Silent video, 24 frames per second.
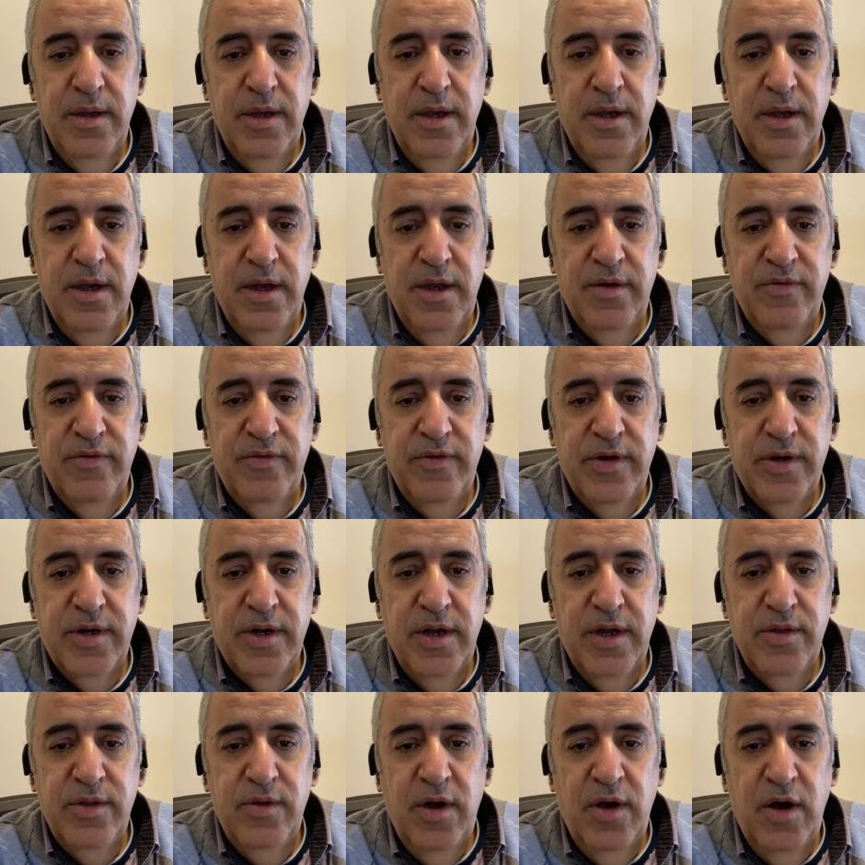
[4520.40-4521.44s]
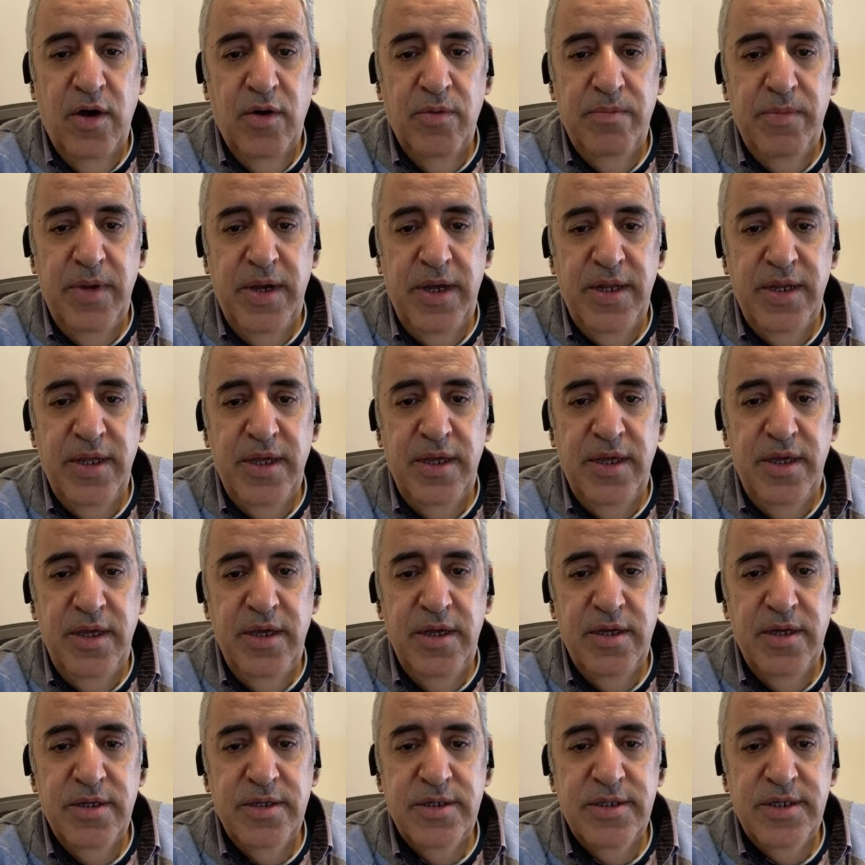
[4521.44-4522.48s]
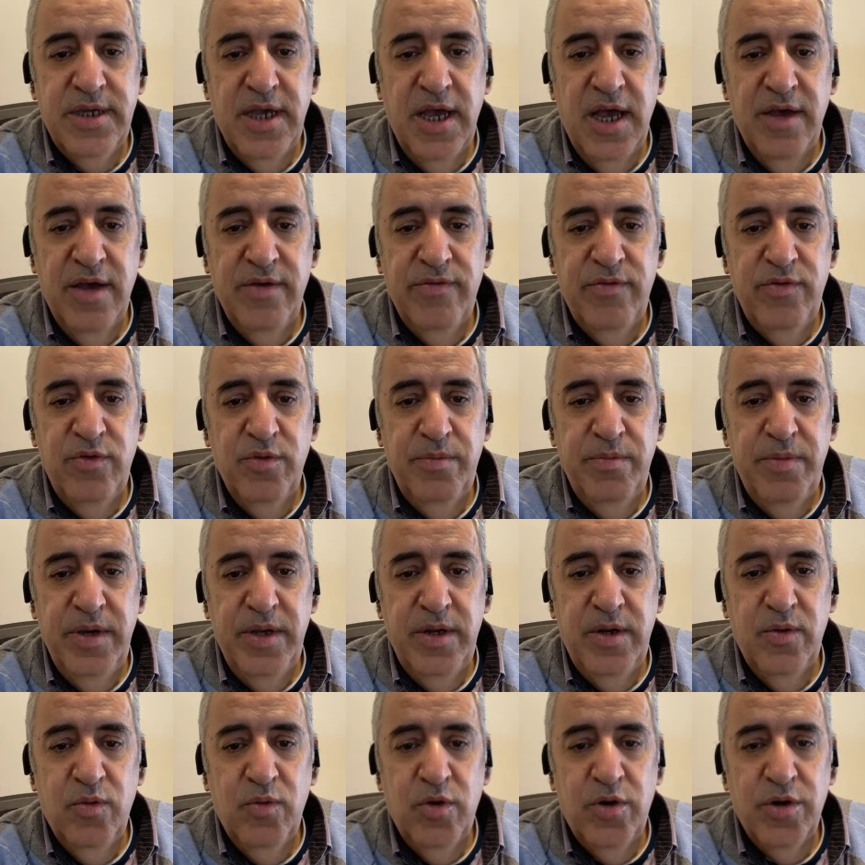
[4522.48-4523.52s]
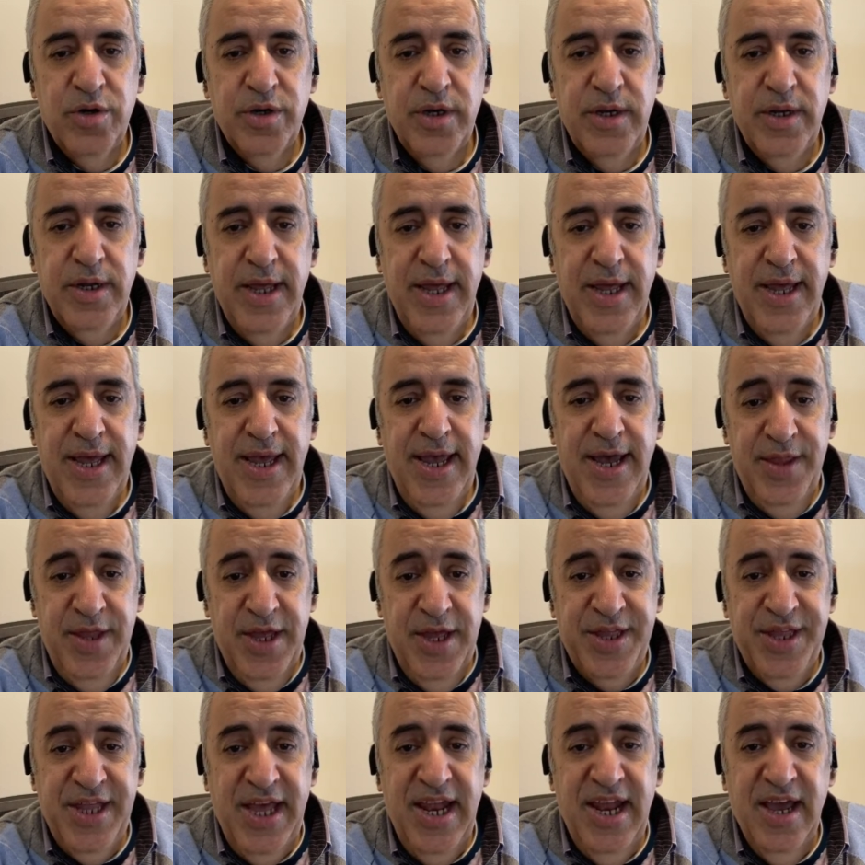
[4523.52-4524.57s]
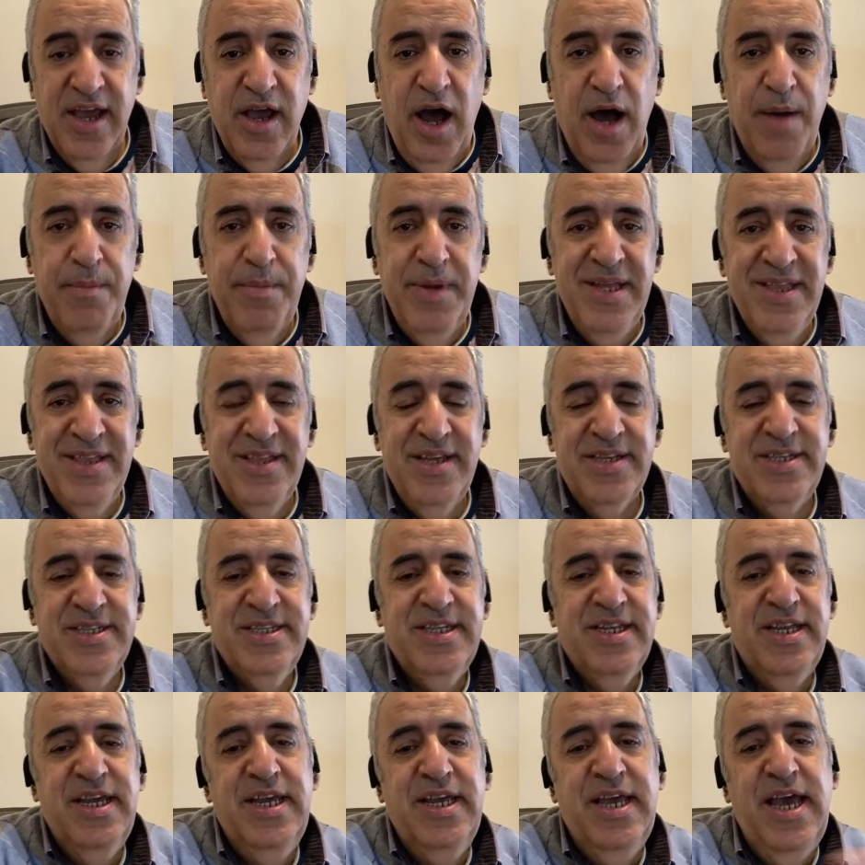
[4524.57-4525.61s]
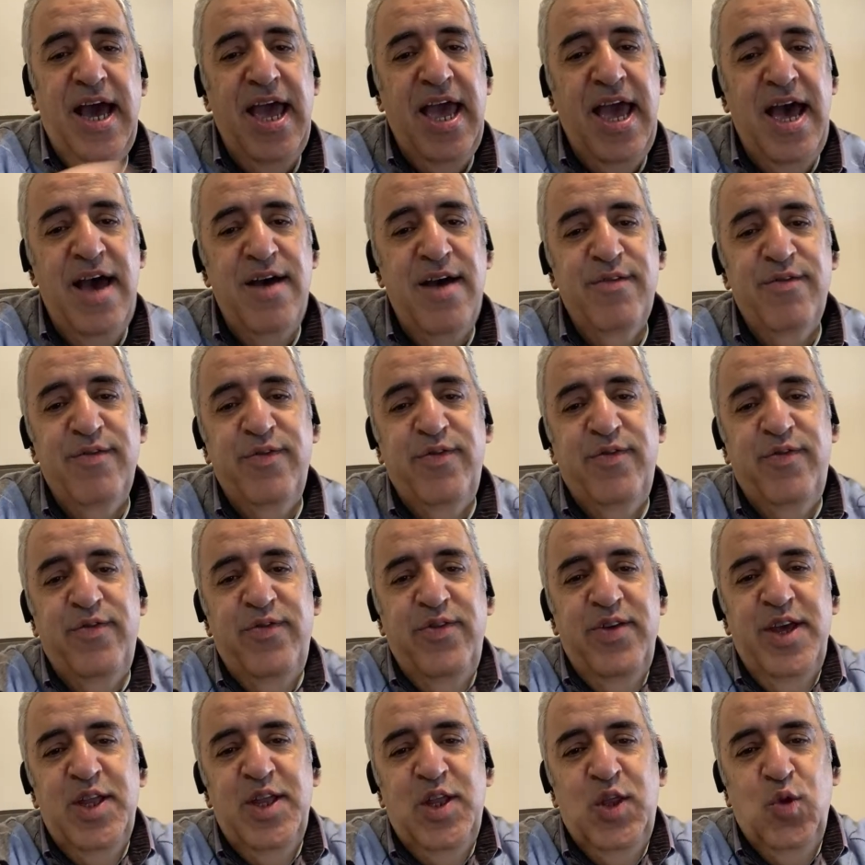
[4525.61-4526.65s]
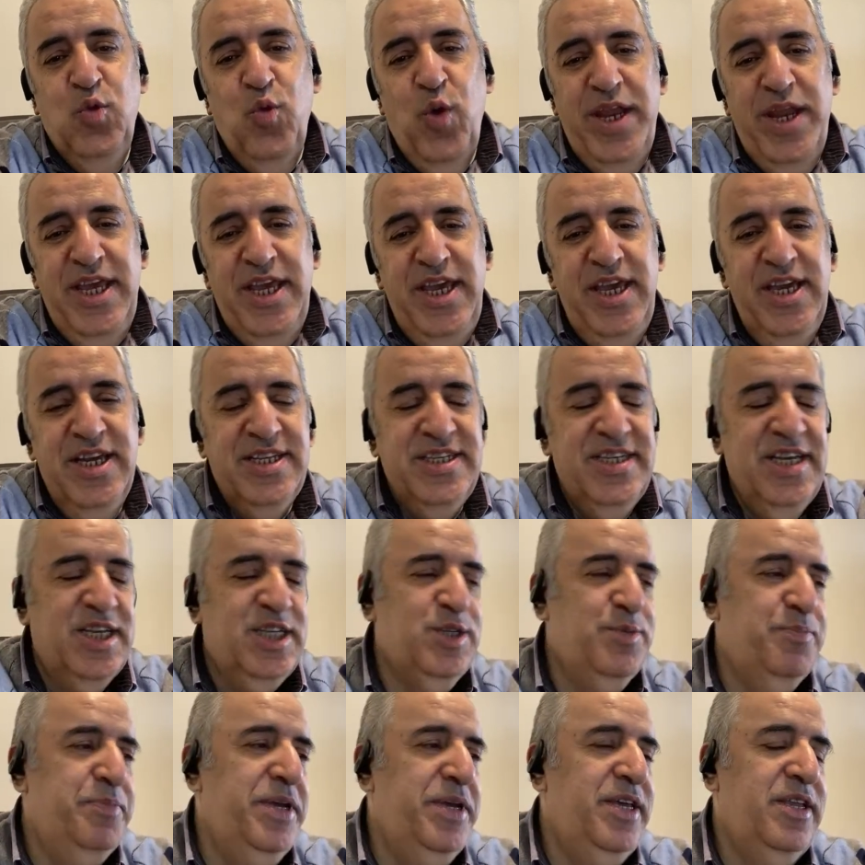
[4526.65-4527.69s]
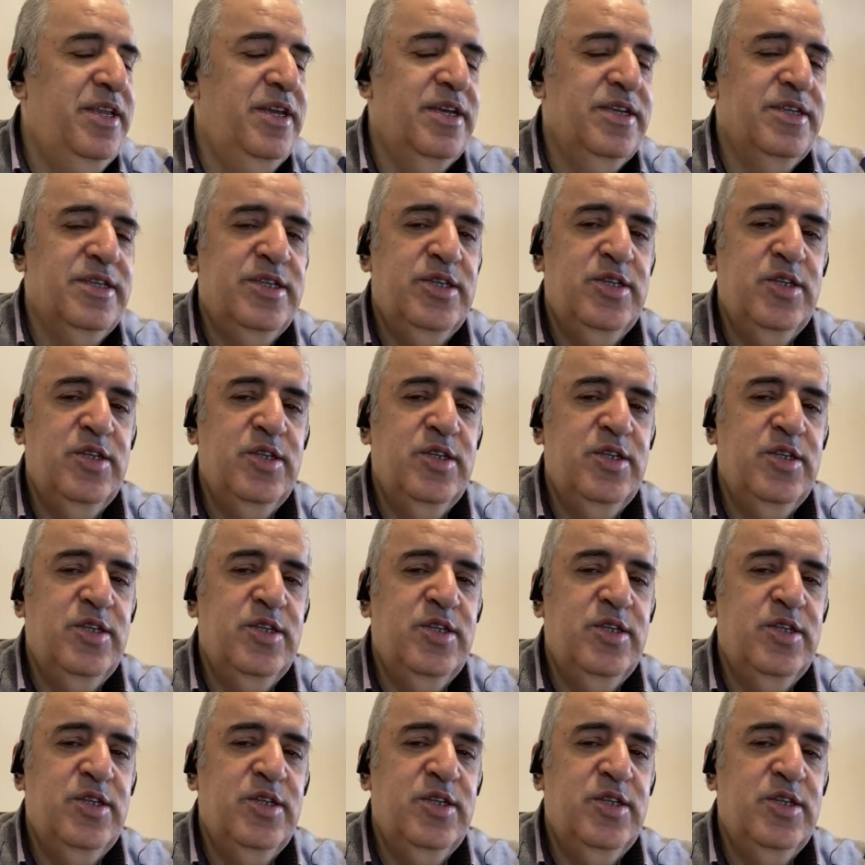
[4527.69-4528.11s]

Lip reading: Alvarado, how many years have you been working in the telecom industry? I have 20 years experience.